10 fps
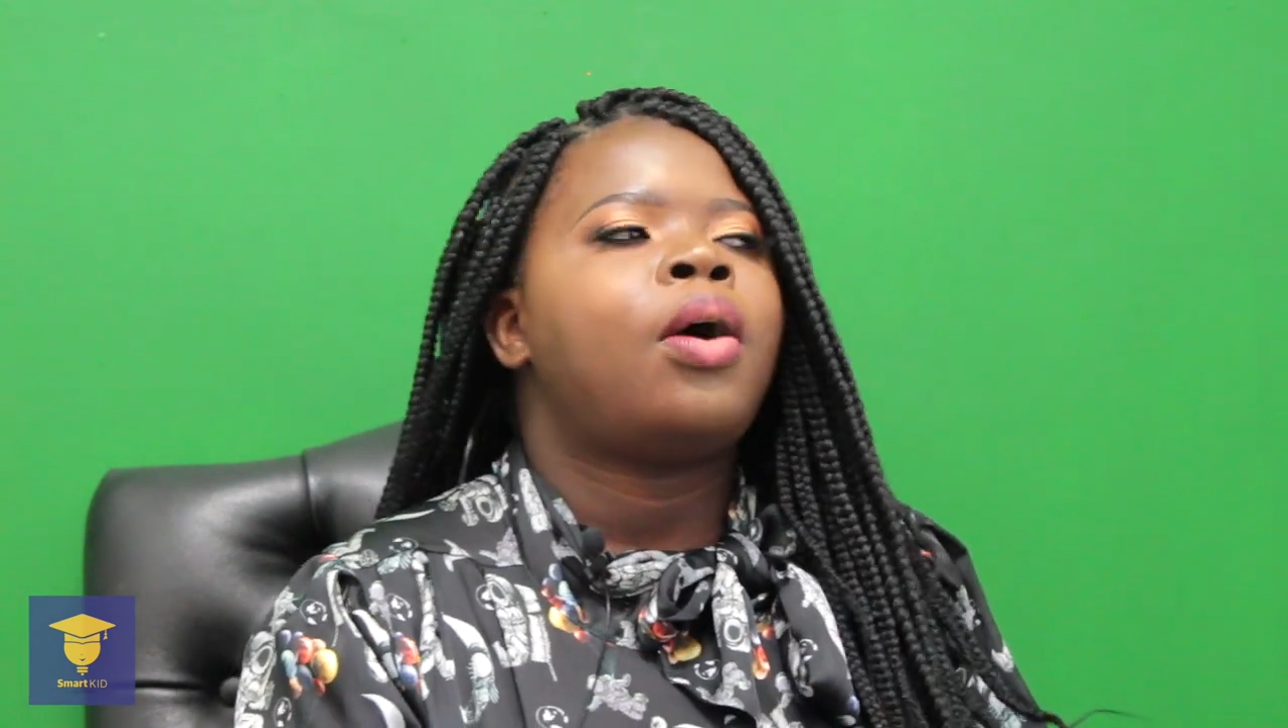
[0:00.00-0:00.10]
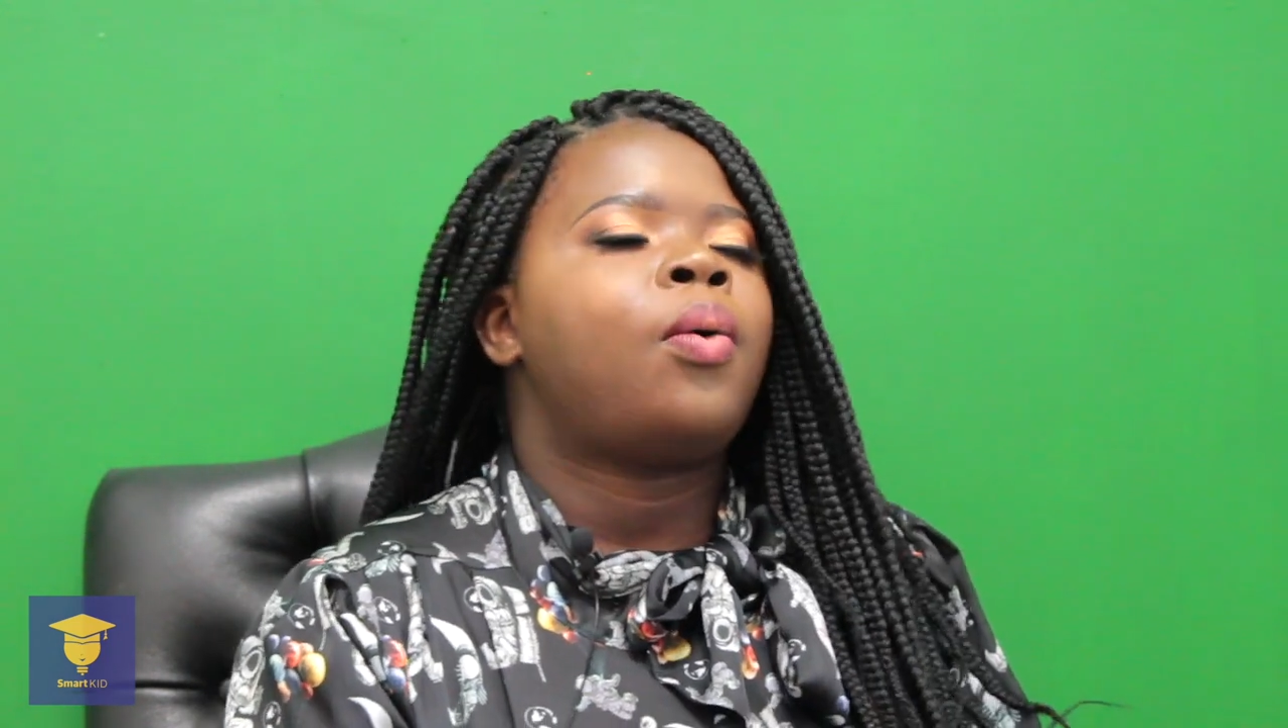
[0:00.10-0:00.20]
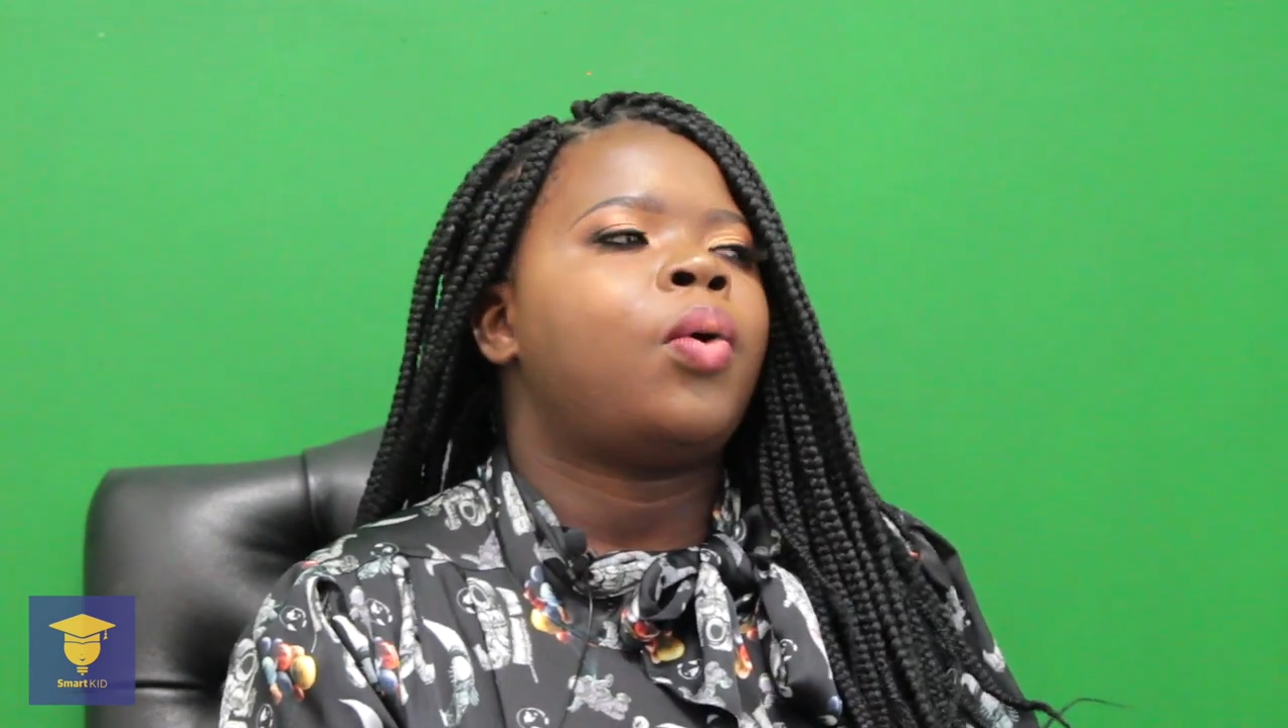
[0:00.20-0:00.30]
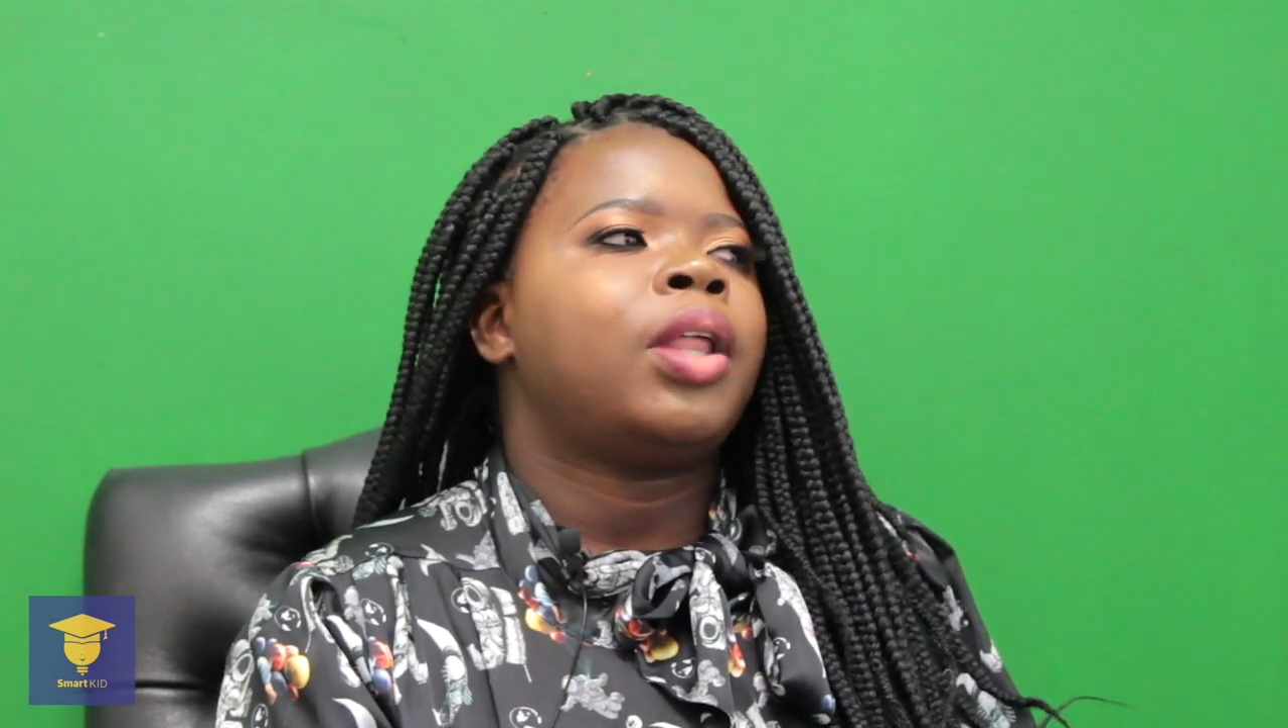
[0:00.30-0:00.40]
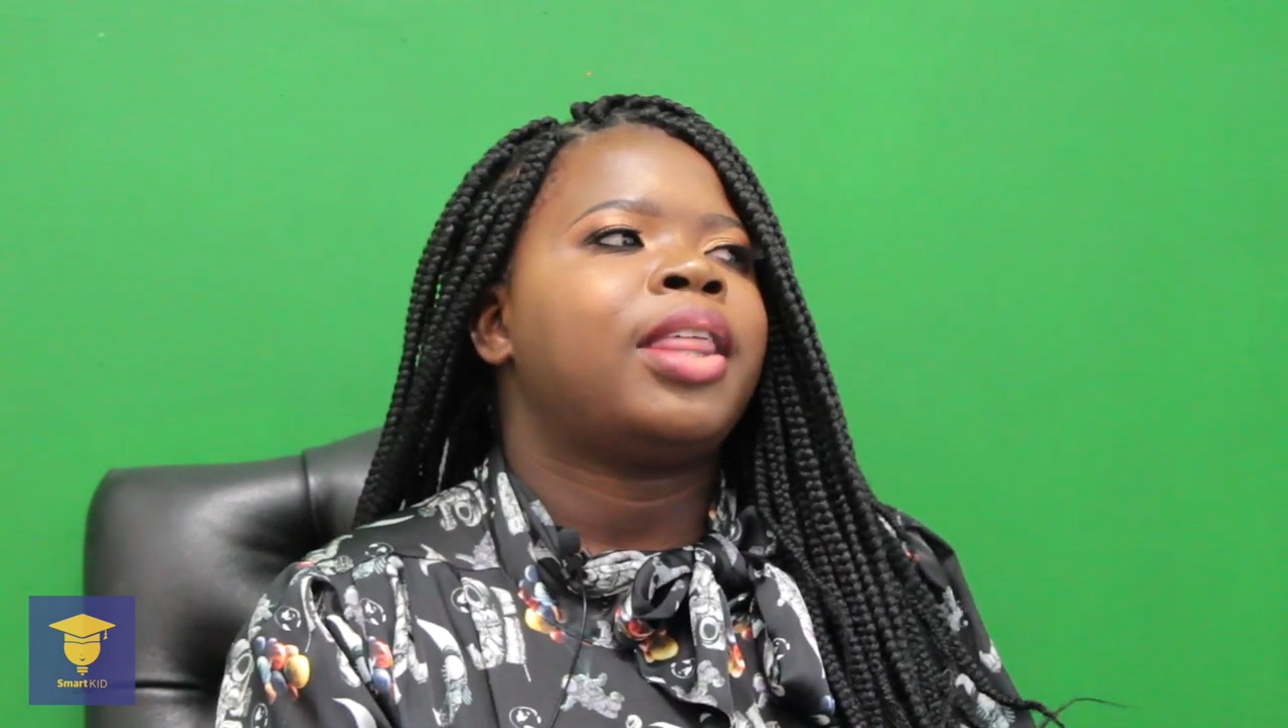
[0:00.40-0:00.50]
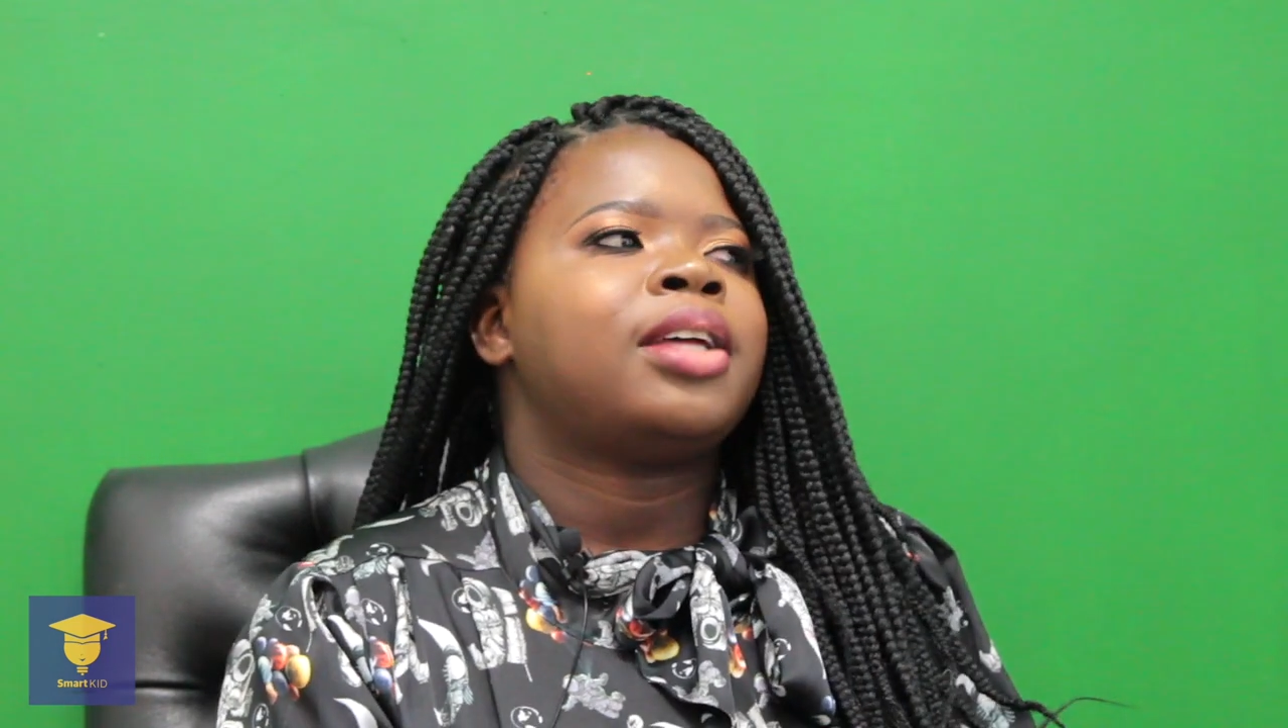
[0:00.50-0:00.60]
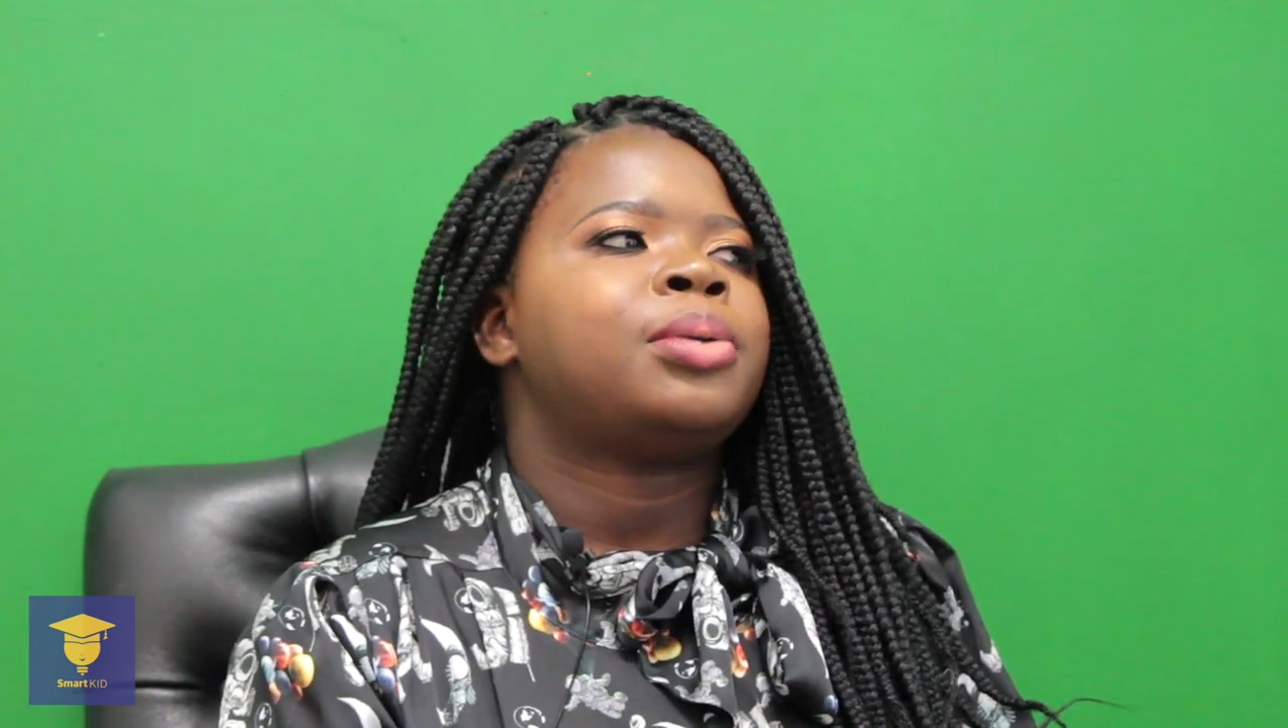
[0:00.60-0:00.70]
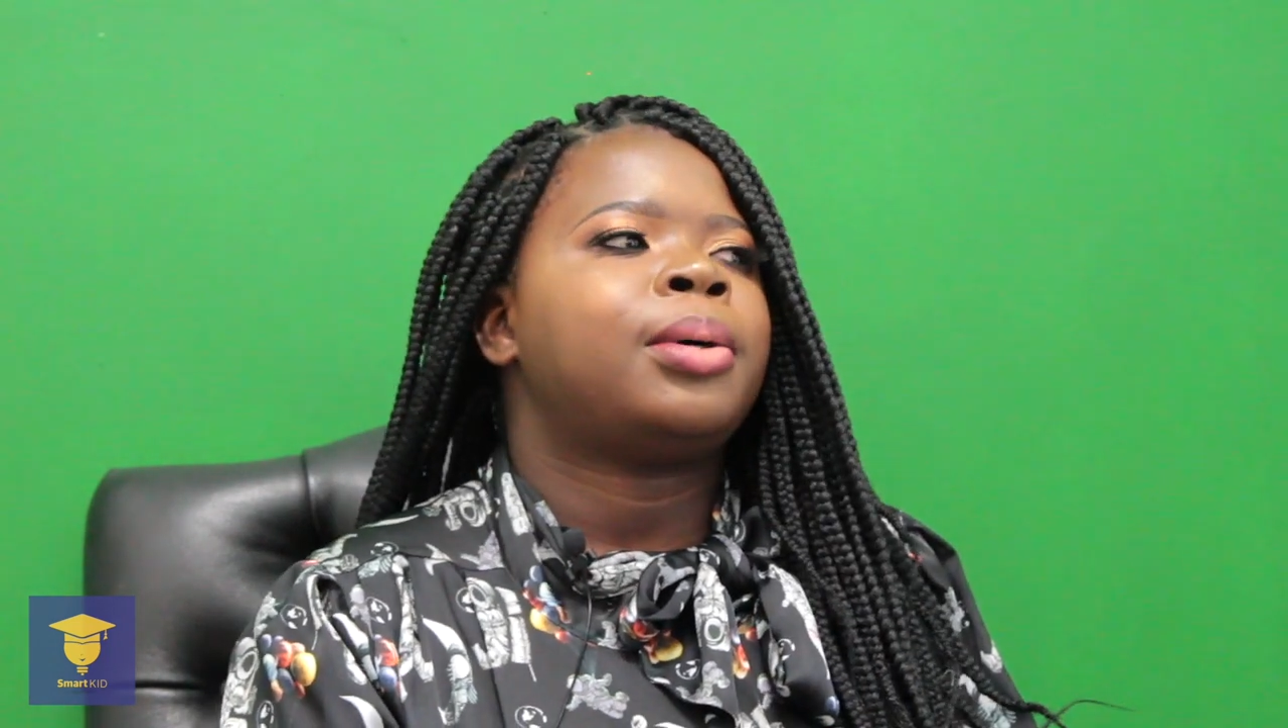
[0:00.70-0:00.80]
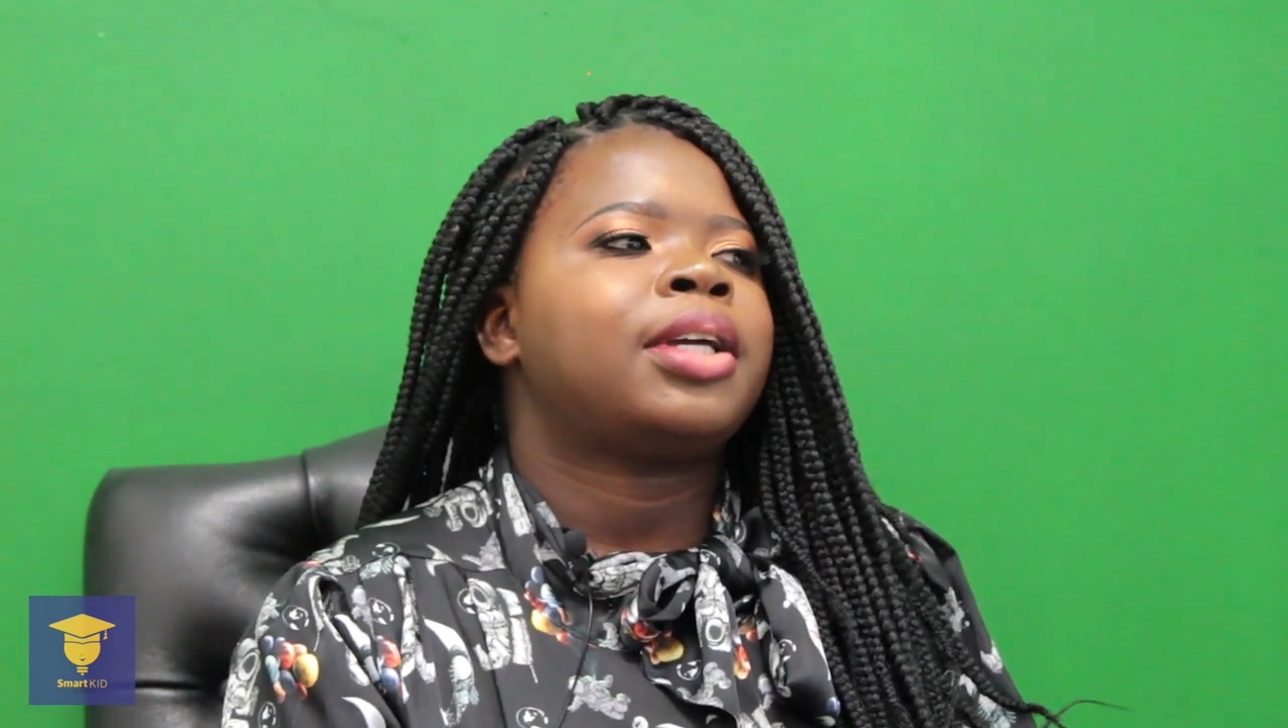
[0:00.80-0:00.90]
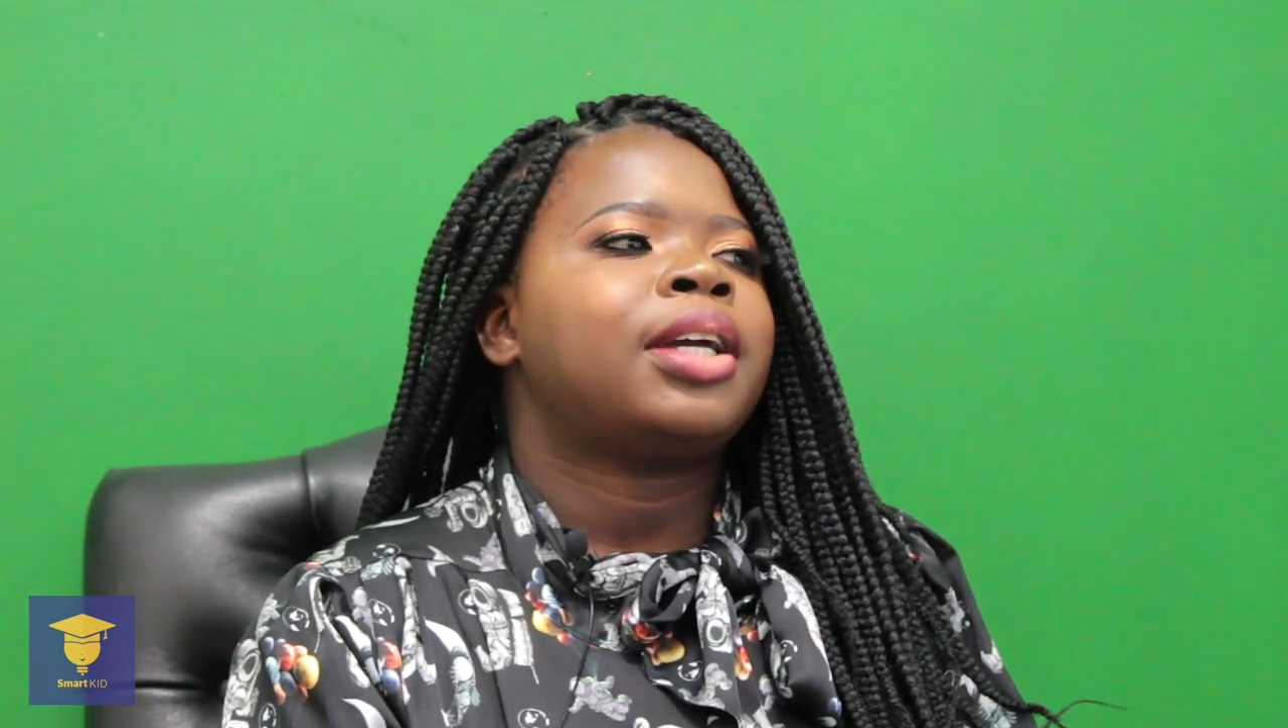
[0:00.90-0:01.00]
or they're
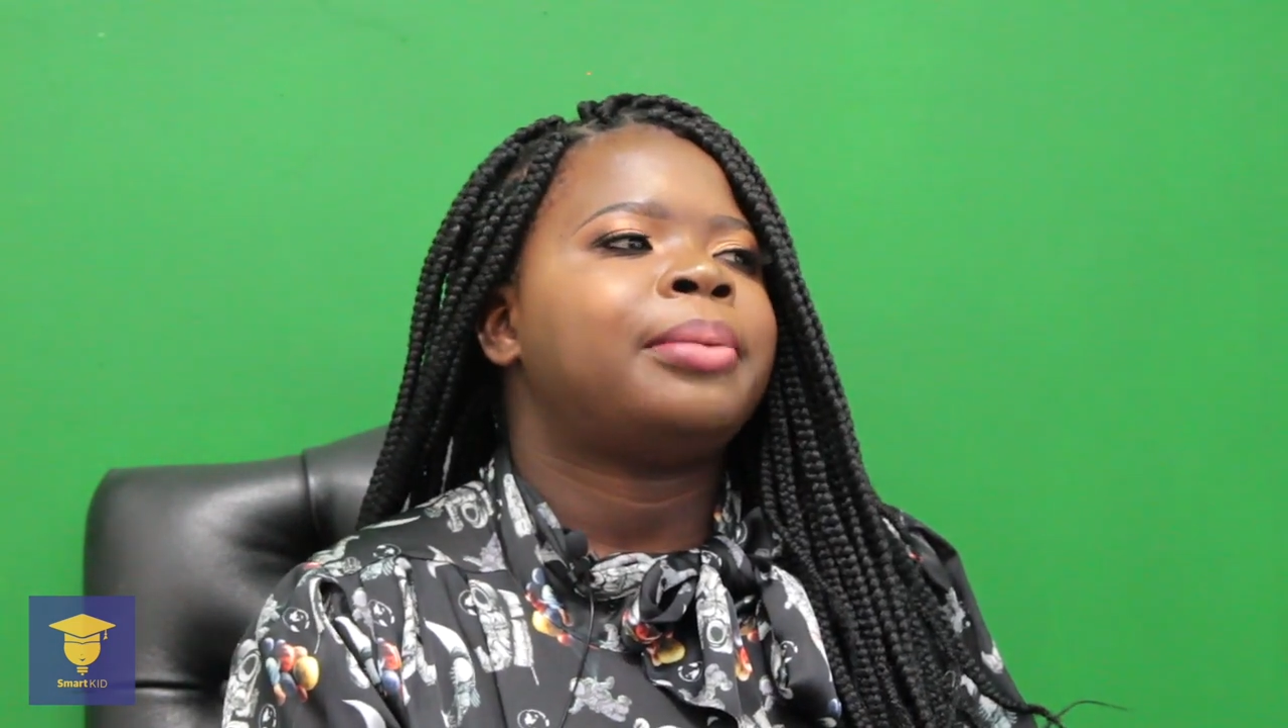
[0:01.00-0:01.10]
talking